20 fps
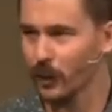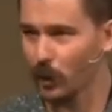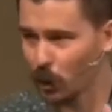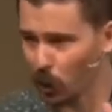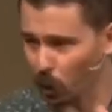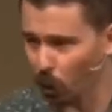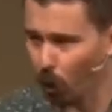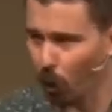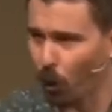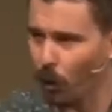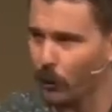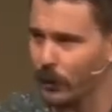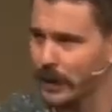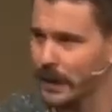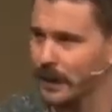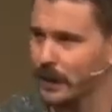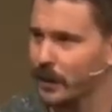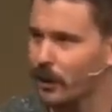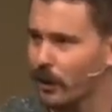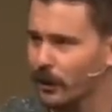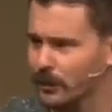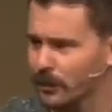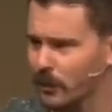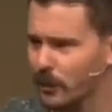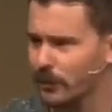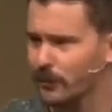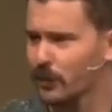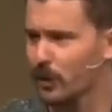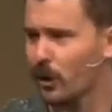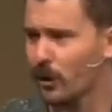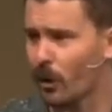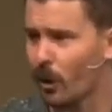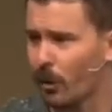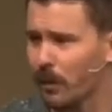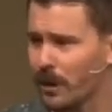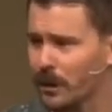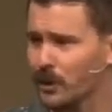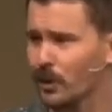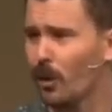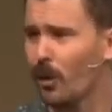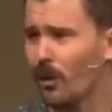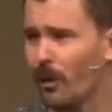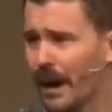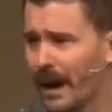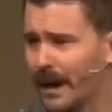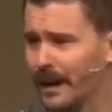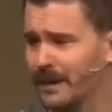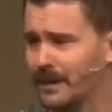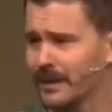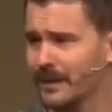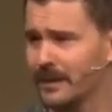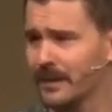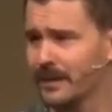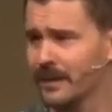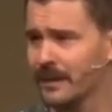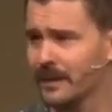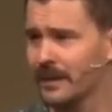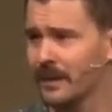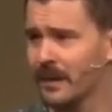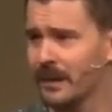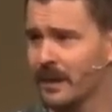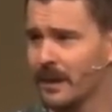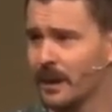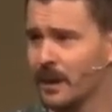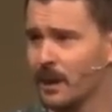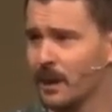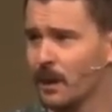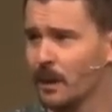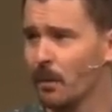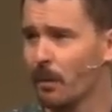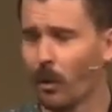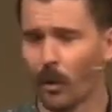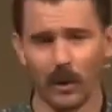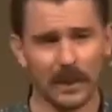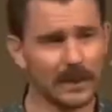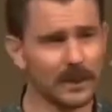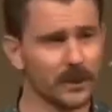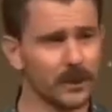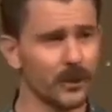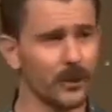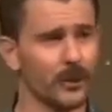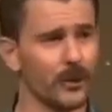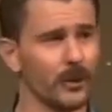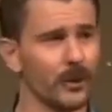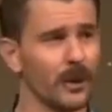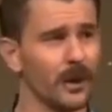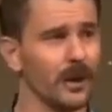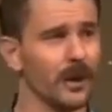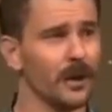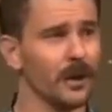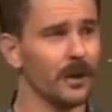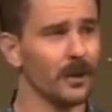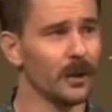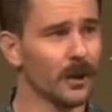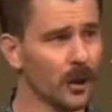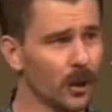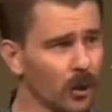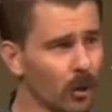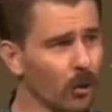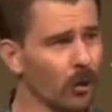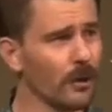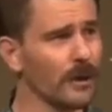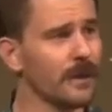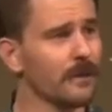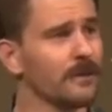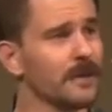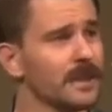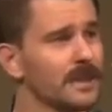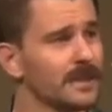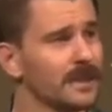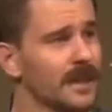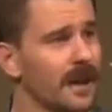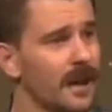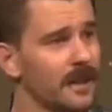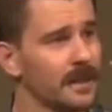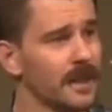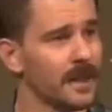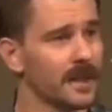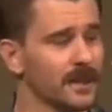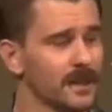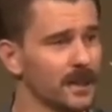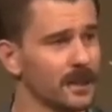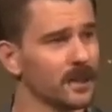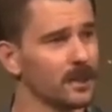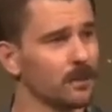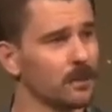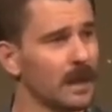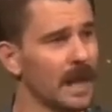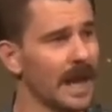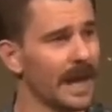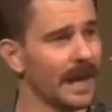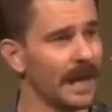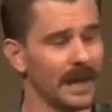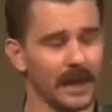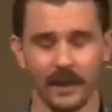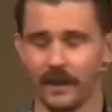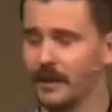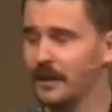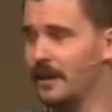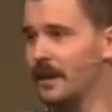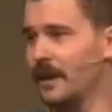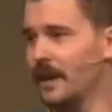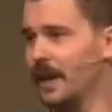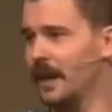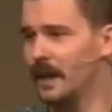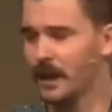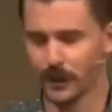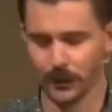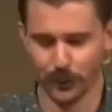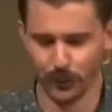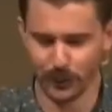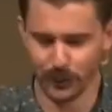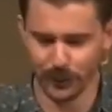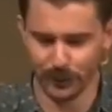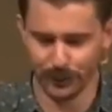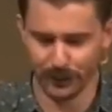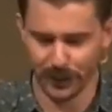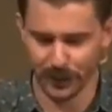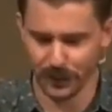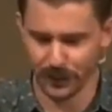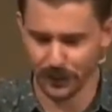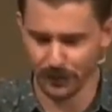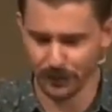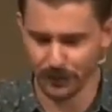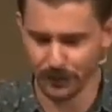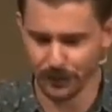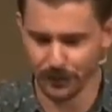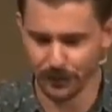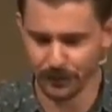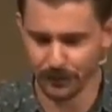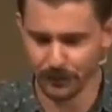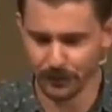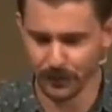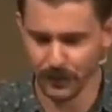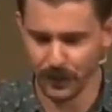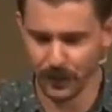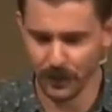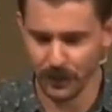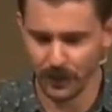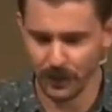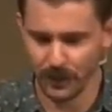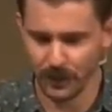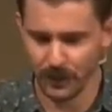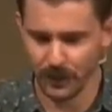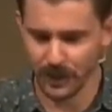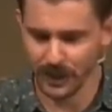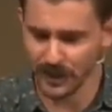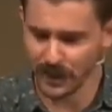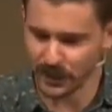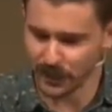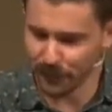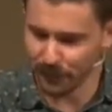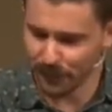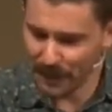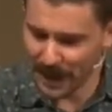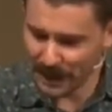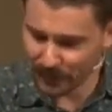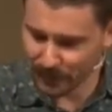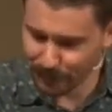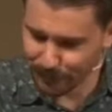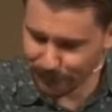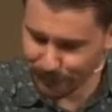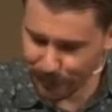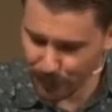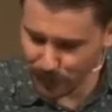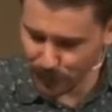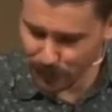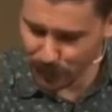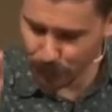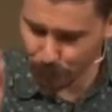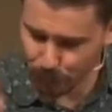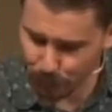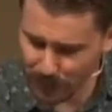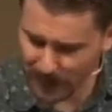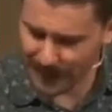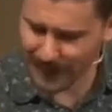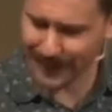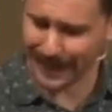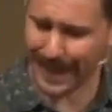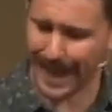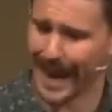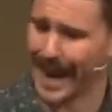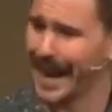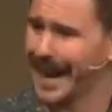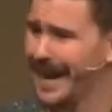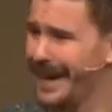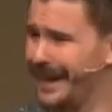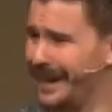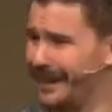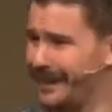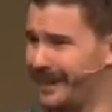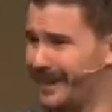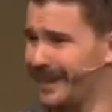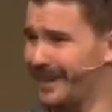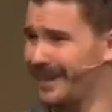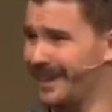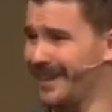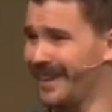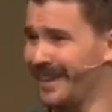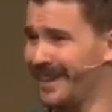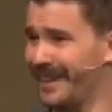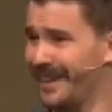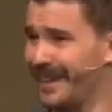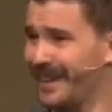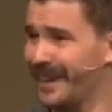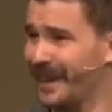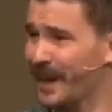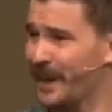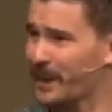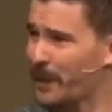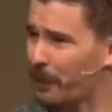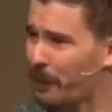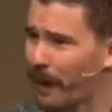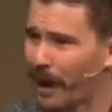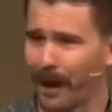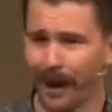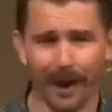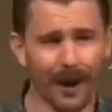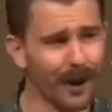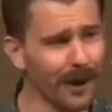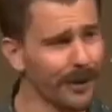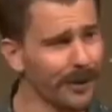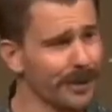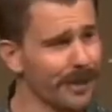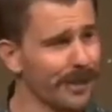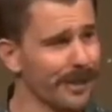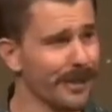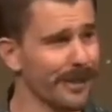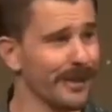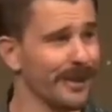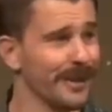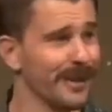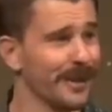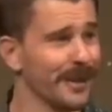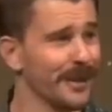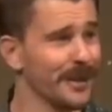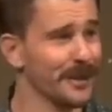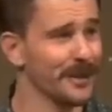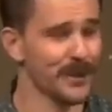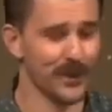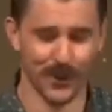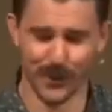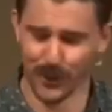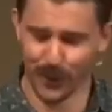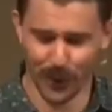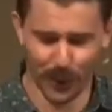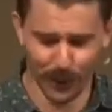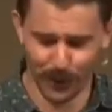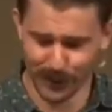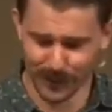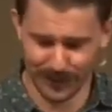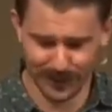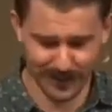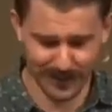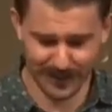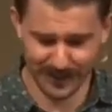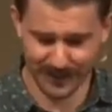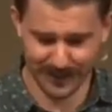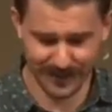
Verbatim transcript: glory in the Gospel of John almost always points to the glory of the Son that is displayed in his crucifixion. This is, in fact, the first brick laid in the path to the cross.